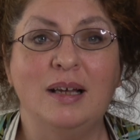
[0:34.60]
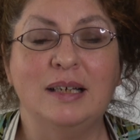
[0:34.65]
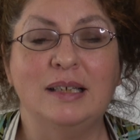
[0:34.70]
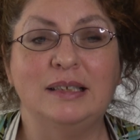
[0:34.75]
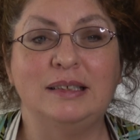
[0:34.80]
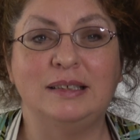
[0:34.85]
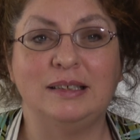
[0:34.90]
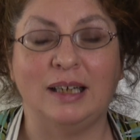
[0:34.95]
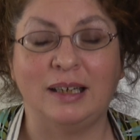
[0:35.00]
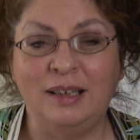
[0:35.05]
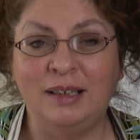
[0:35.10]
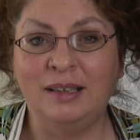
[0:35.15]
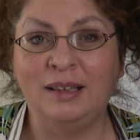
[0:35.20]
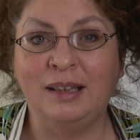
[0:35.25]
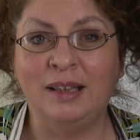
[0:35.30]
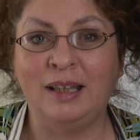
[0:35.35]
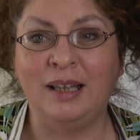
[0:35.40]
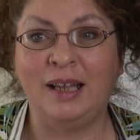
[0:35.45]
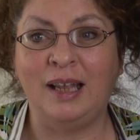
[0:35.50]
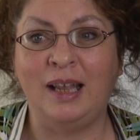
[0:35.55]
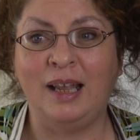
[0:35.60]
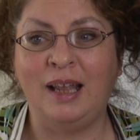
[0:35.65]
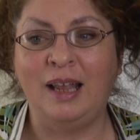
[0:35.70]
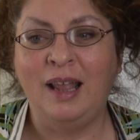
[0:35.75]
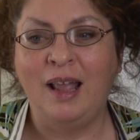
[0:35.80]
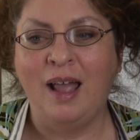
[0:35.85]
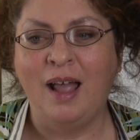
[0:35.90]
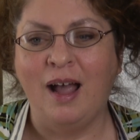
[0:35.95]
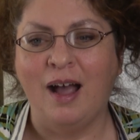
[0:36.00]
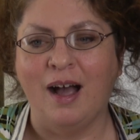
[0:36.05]
suddenly
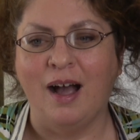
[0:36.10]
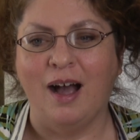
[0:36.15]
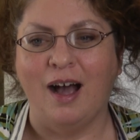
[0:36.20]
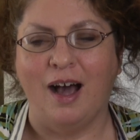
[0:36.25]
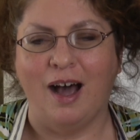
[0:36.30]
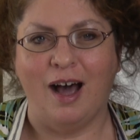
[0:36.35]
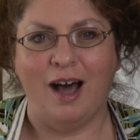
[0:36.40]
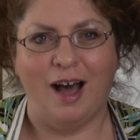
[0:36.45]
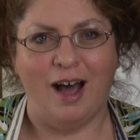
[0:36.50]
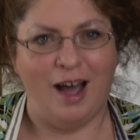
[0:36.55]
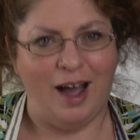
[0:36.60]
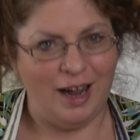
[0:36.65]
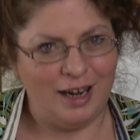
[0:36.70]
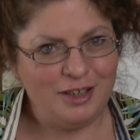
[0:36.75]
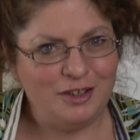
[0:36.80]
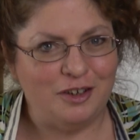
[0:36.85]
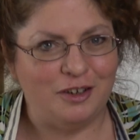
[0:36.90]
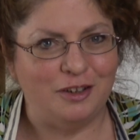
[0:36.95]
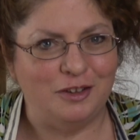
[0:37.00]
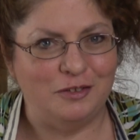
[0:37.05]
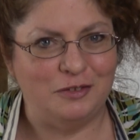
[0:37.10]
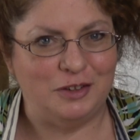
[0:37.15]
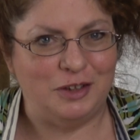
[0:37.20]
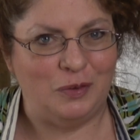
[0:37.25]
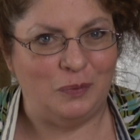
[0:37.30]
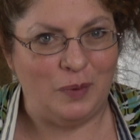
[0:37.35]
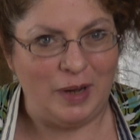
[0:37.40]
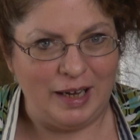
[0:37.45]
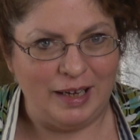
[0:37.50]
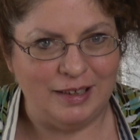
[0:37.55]
I started
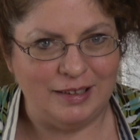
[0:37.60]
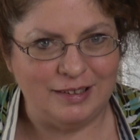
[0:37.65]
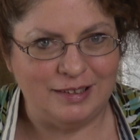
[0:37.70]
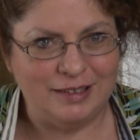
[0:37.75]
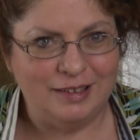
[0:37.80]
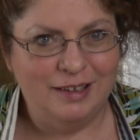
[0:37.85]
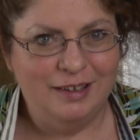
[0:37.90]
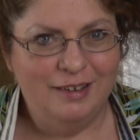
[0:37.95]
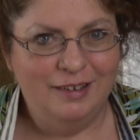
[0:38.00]
losing weight.